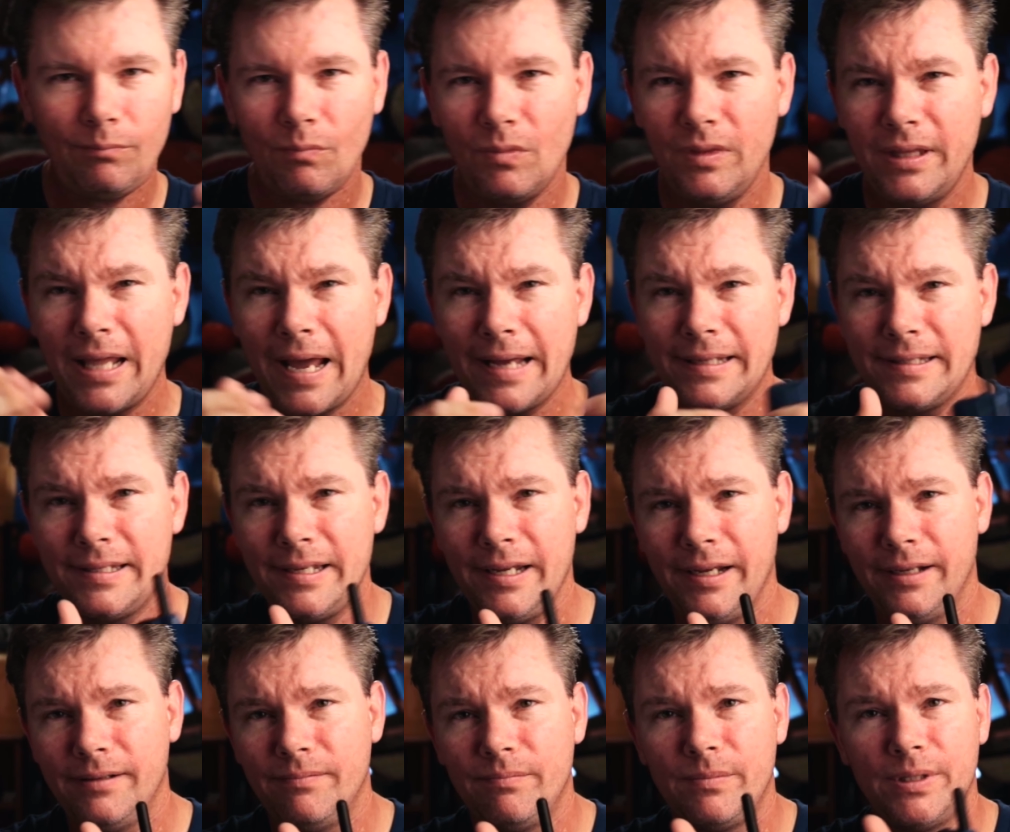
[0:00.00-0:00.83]
That's
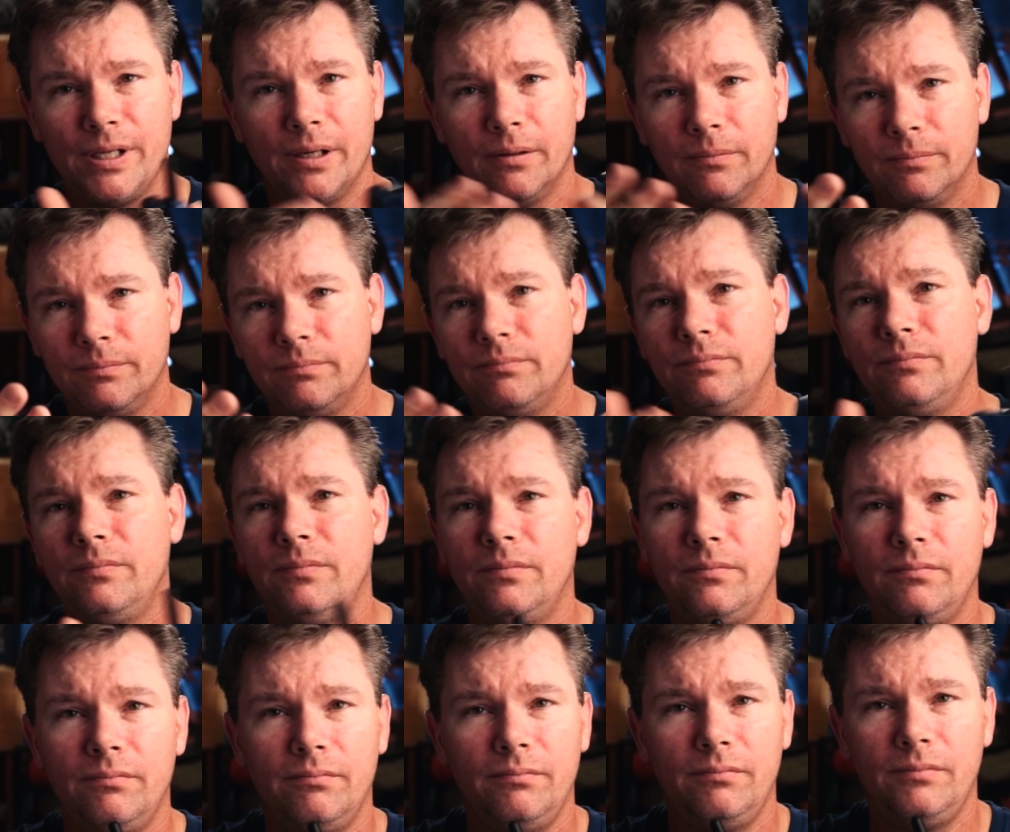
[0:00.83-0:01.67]
it. So
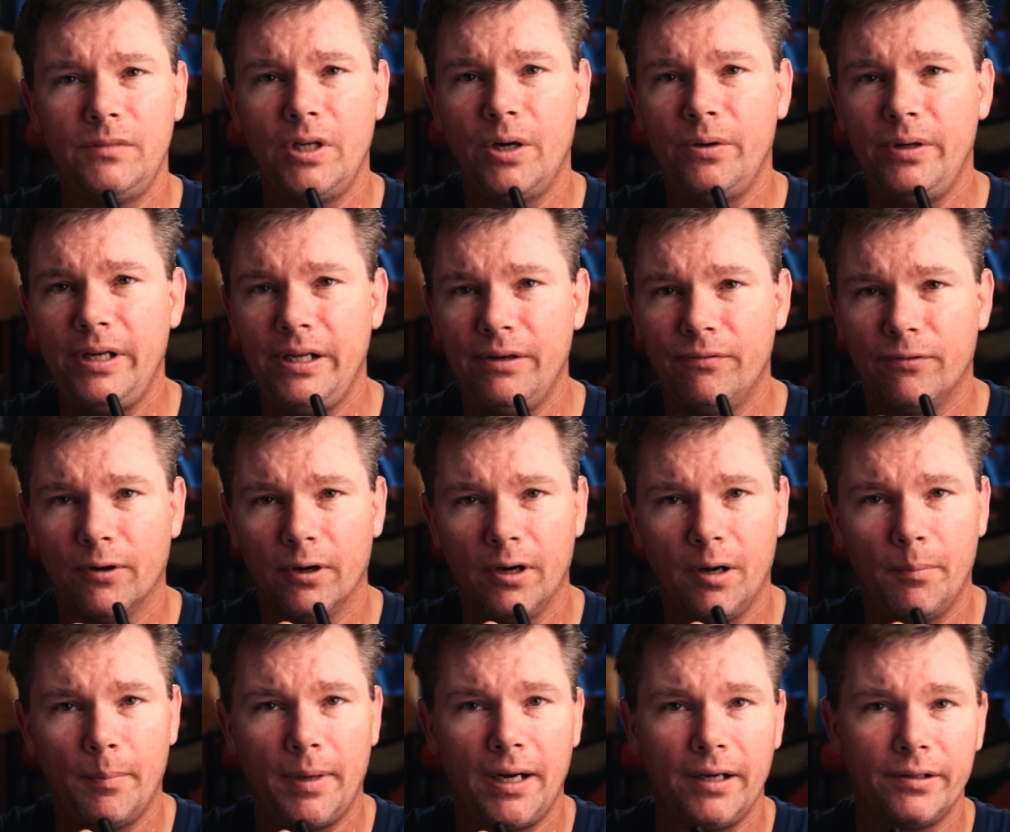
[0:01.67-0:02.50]
no need for
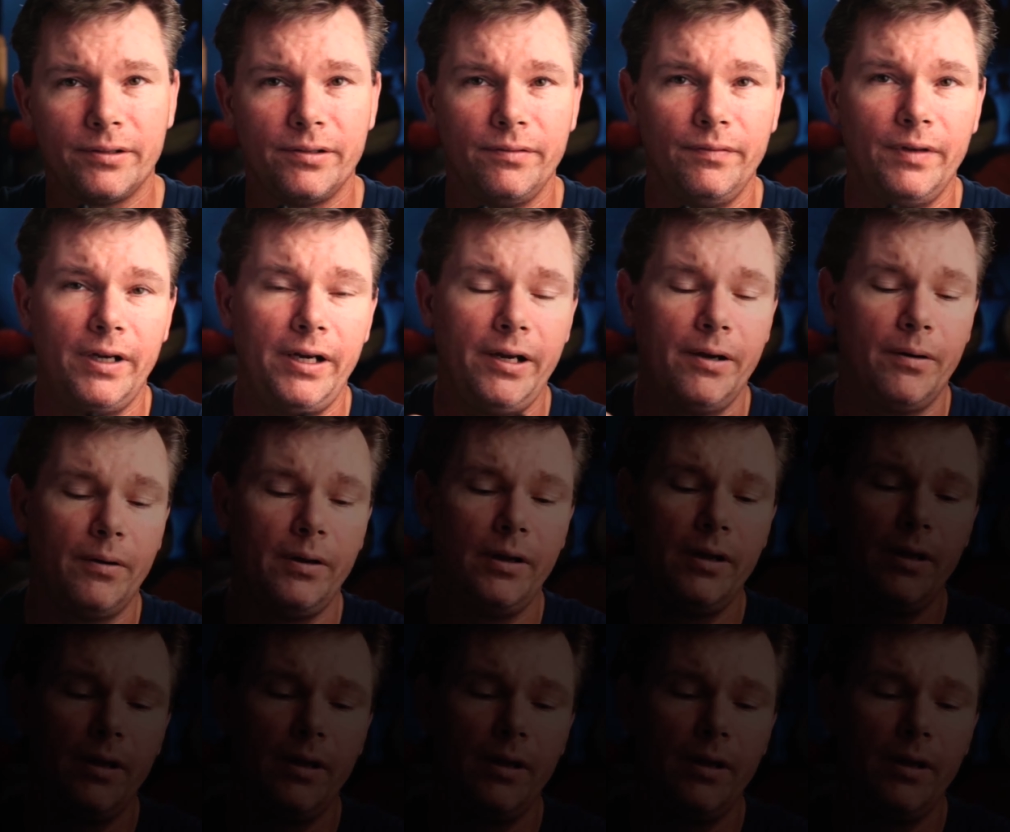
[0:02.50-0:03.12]
an unboxing video.